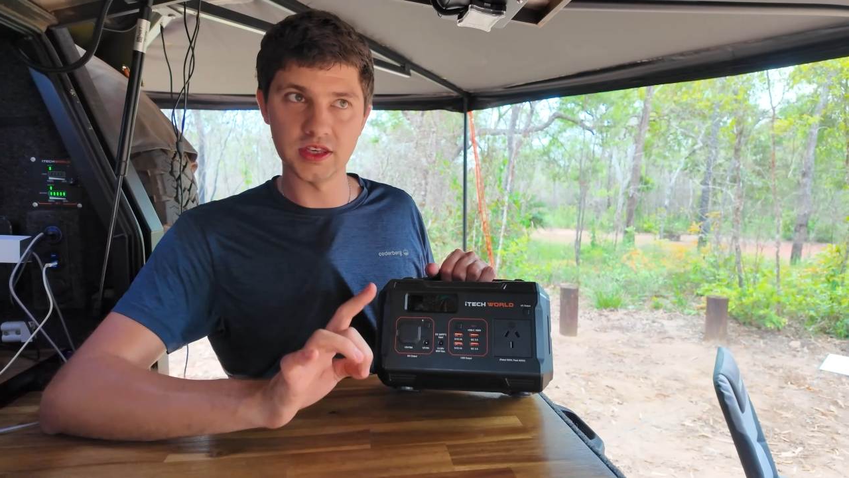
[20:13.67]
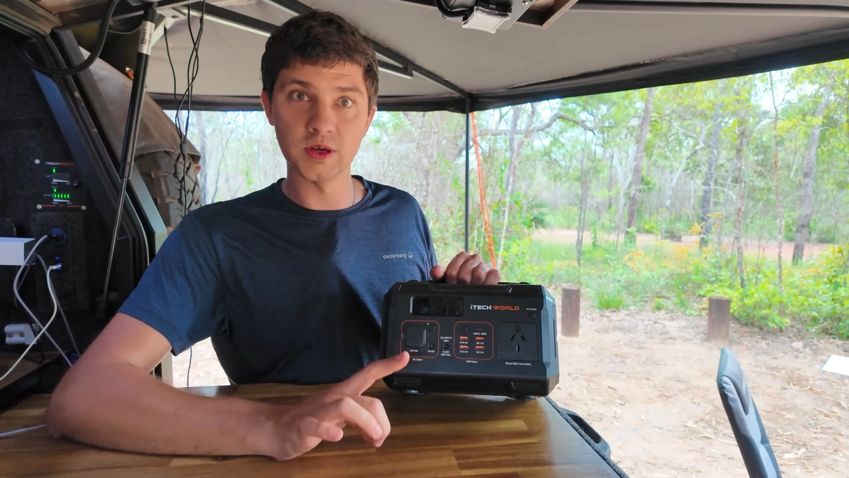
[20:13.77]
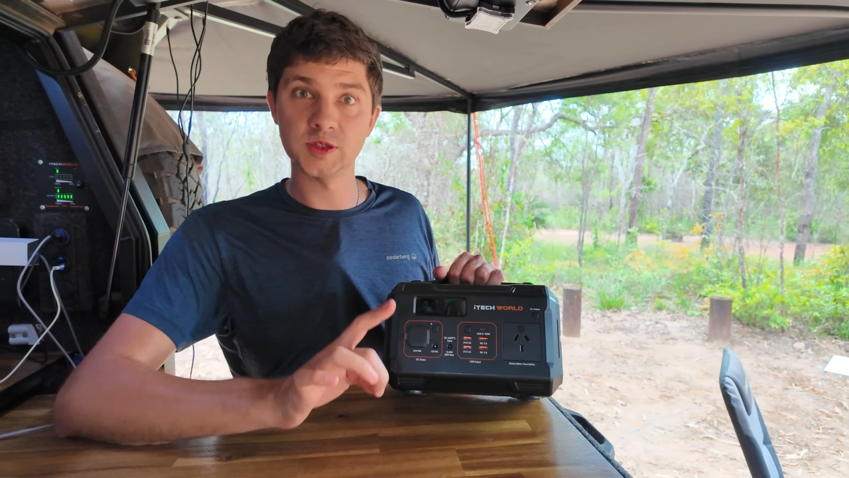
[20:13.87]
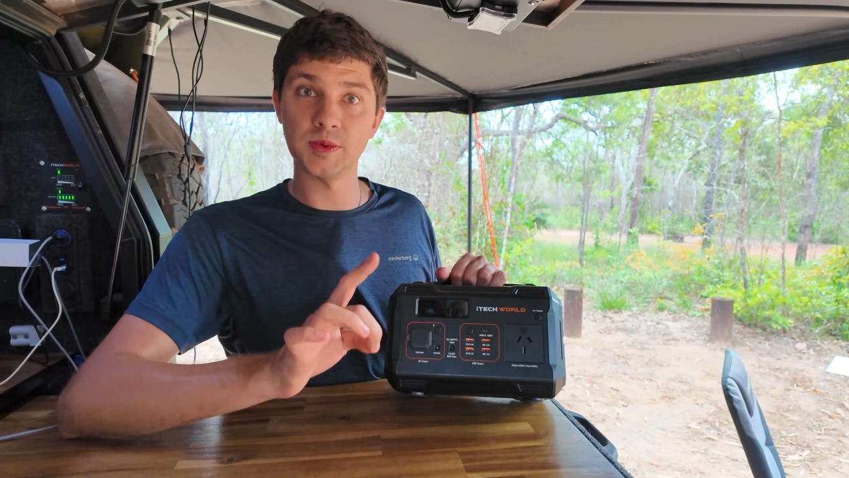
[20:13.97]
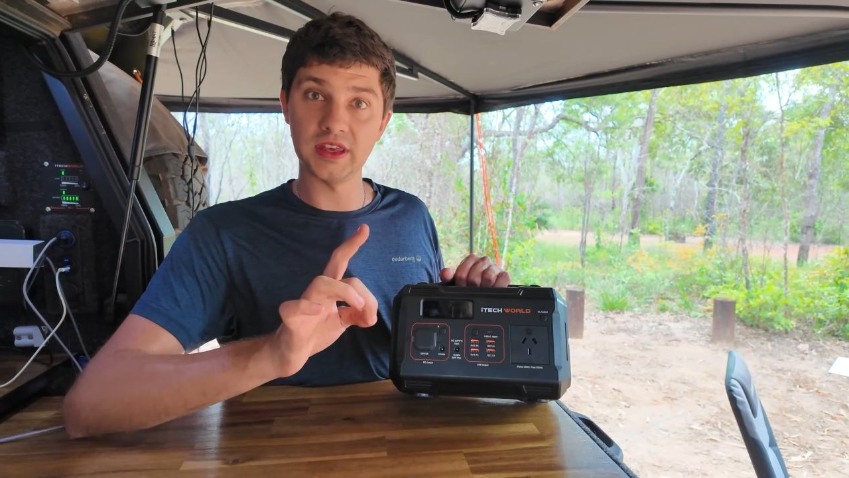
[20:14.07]

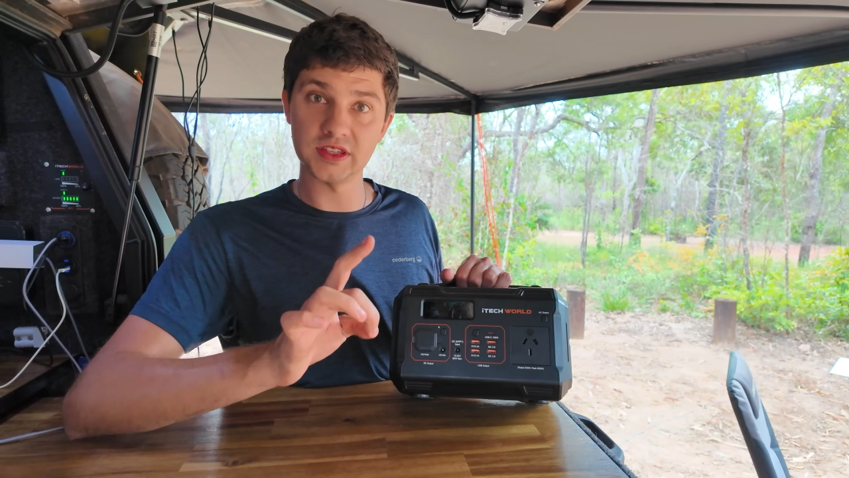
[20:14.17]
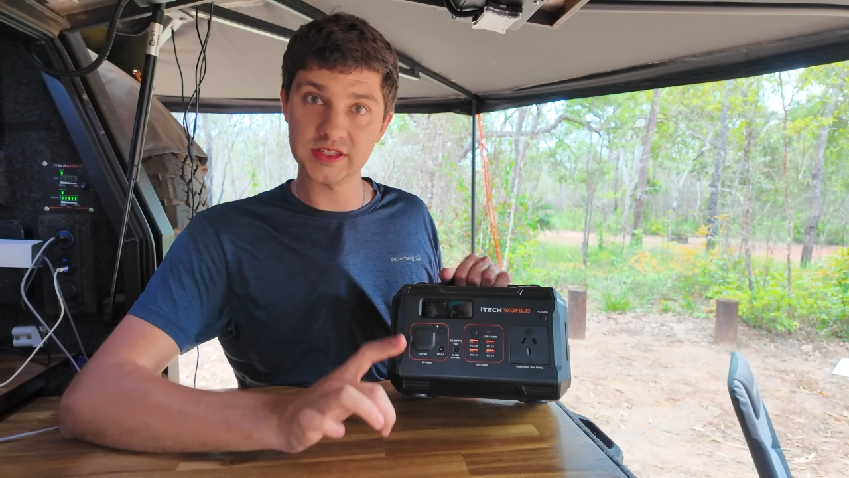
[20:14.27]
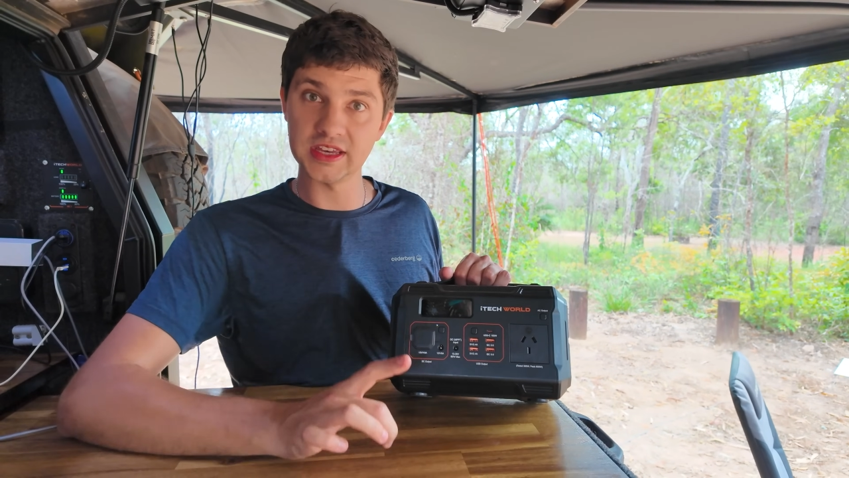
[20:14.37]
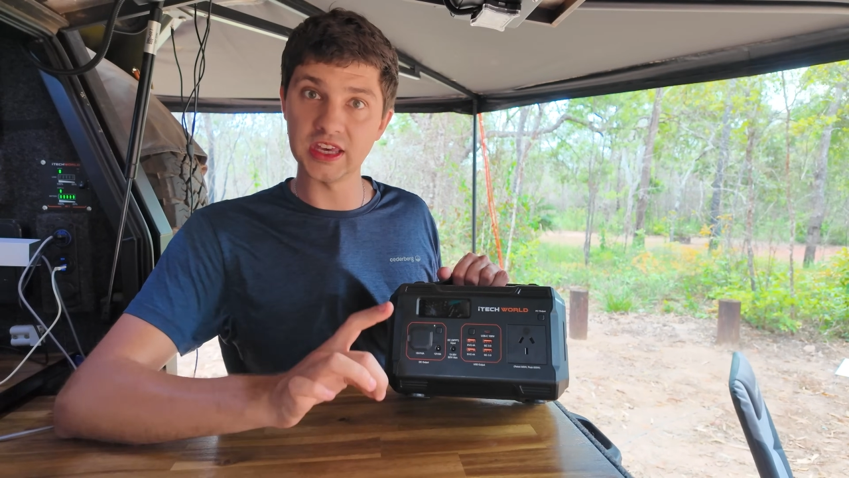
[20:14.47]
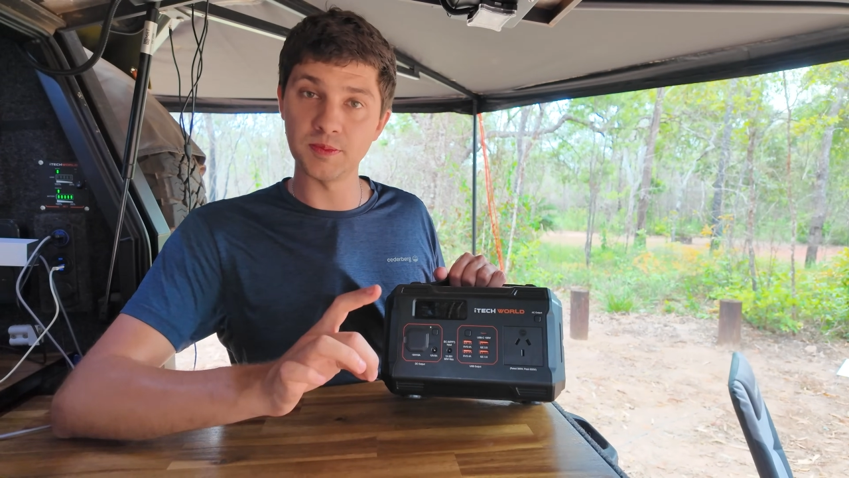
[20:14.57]

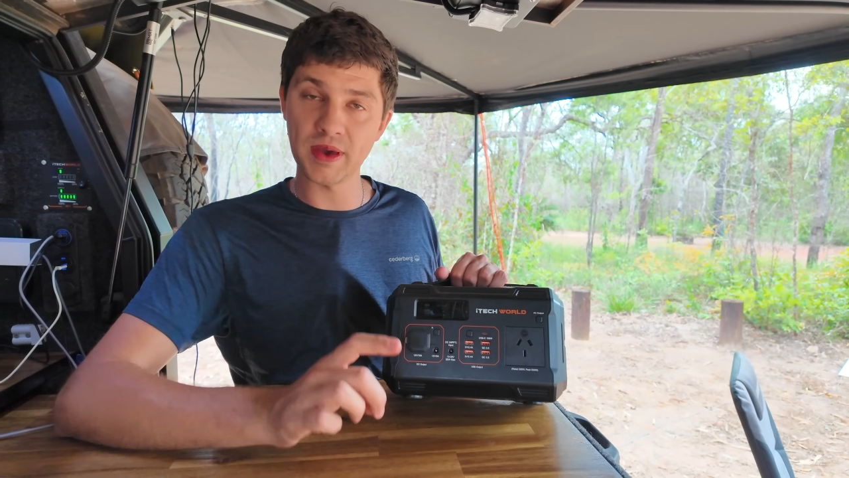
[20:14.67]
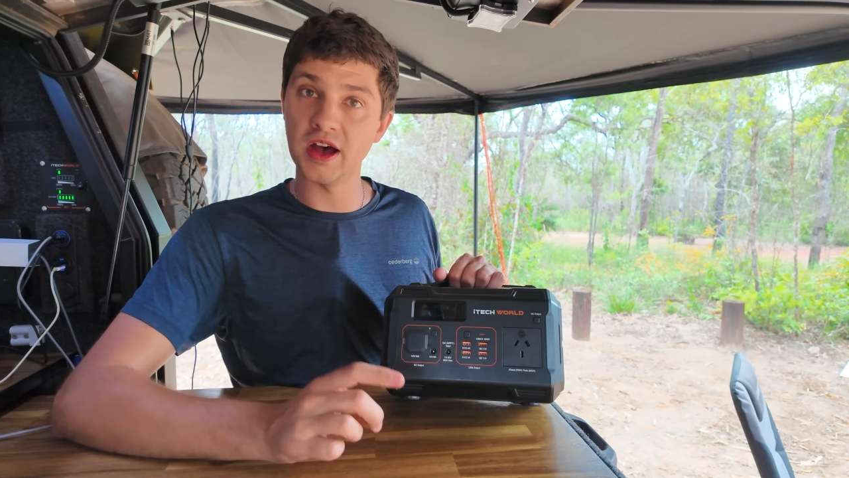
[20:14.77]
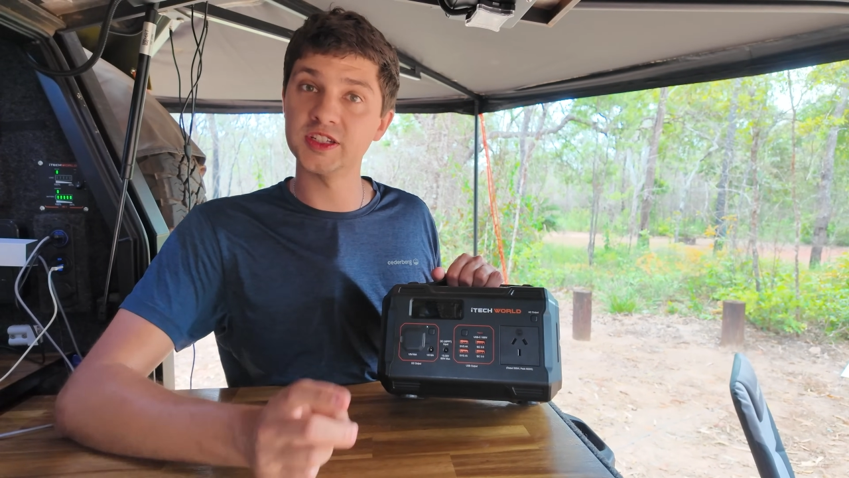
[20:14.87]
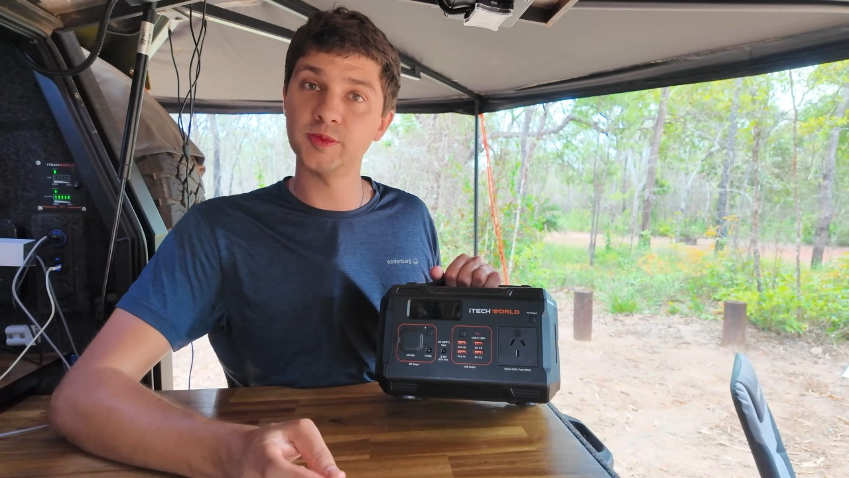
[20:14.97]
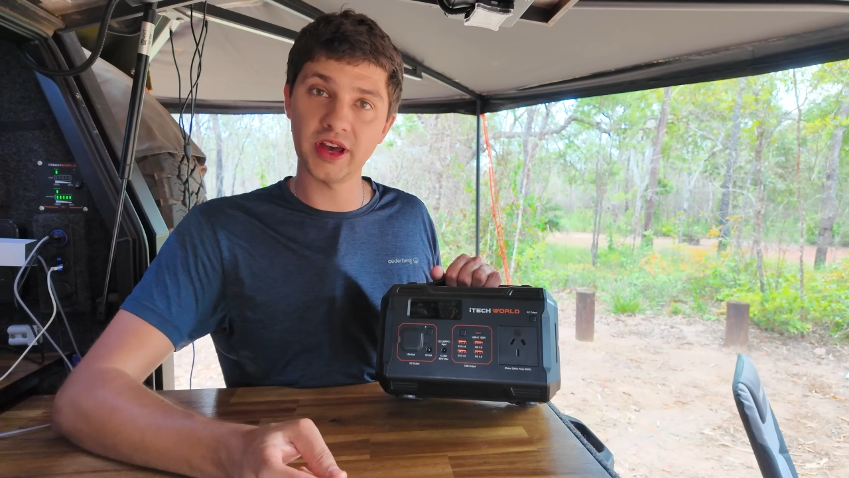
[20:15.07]
USB-C
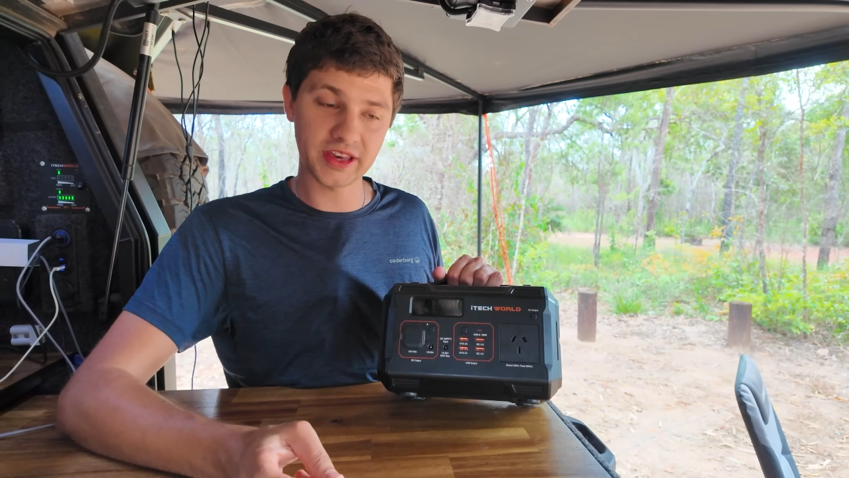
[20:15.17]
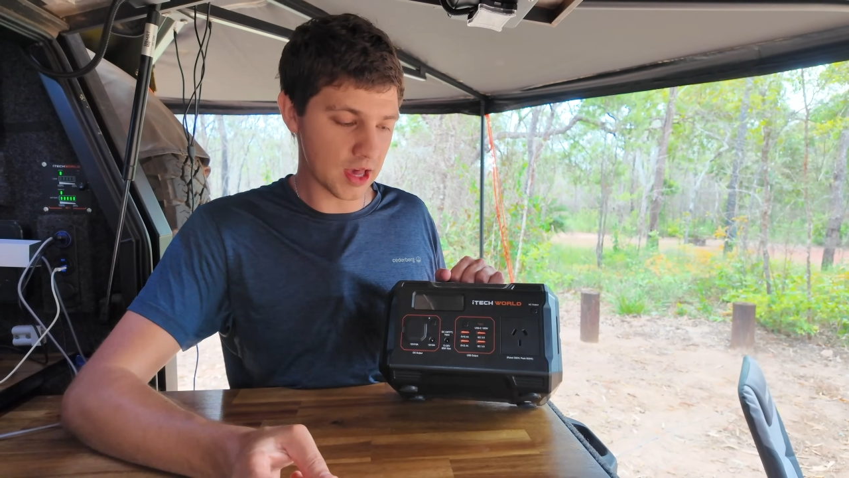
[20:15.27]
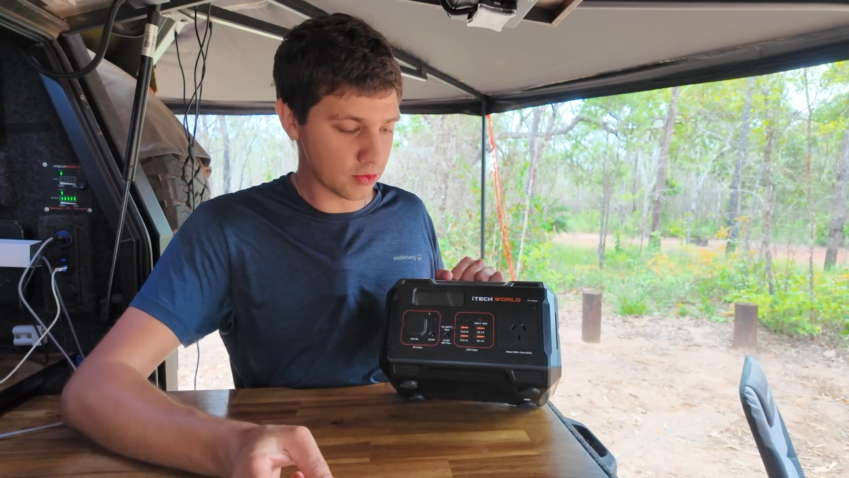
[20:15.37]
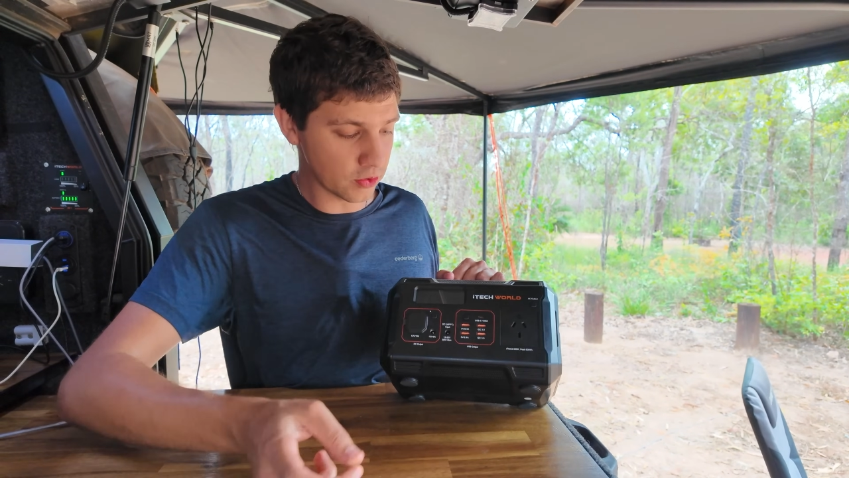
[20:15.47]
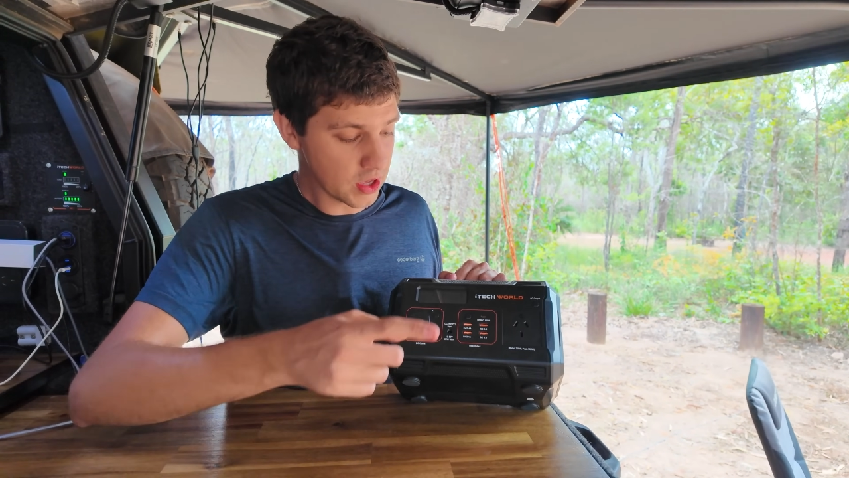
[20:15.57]
power supply
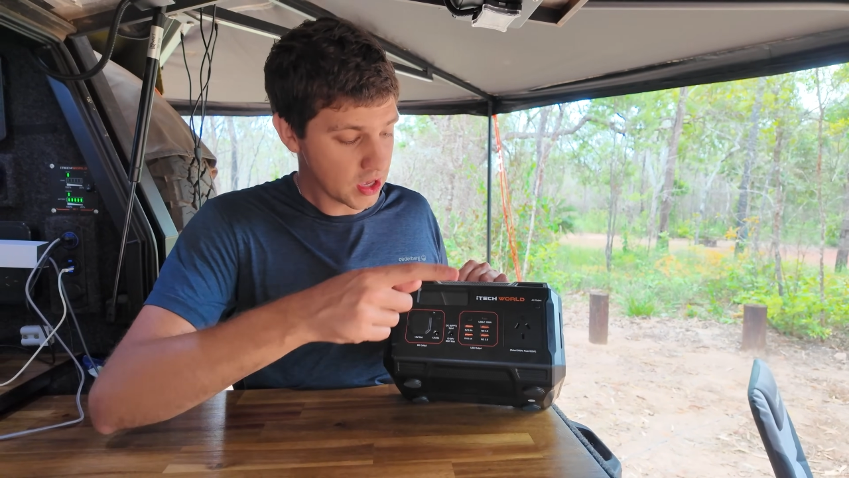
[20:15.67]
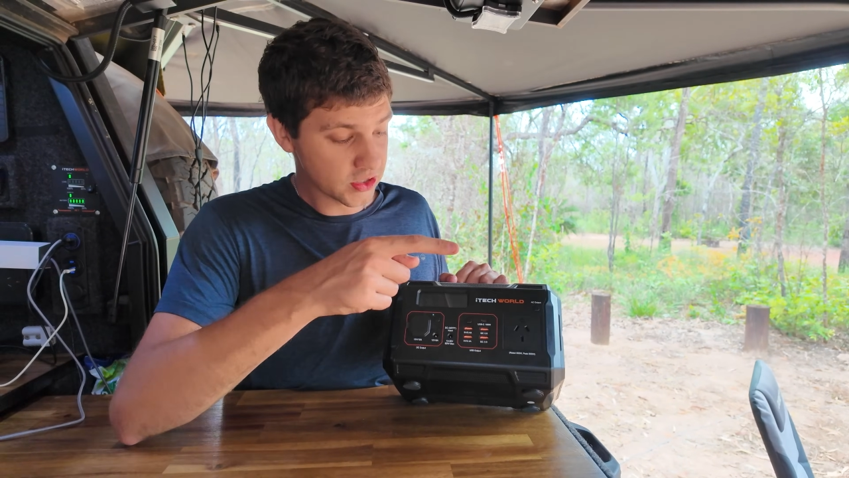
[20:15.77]
cable.